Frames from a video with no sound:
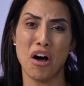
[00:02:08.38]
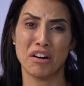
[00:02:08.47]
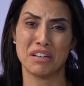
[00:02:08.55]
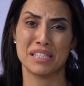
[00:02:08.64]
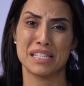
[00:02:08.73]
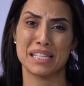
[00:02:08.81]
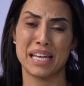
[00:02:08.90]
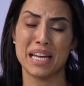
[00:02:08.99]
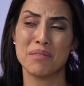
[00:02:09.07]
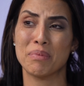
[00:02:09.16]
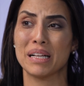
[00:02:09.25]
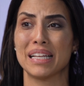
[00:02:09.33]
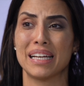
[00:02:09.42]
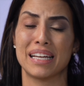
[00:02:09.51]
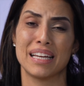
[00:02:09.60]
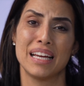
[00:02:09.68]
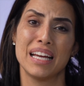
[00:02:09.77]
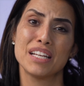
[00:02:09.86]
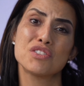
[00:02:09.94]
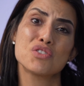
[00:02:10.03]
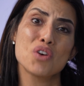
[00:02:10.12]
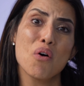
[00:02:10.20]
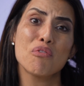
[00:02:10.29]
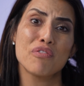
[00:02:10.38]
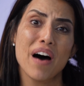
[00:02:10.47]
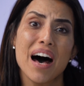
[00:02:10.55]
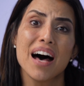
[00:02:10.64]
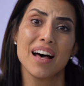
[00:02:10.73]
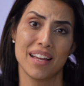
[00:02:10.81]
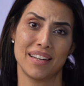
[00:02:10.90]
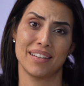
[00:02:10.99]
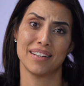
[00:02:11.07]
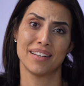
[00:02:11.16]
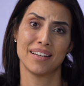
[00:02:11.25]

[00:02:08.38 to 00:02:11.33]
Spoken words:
on our skin, but like, so fun.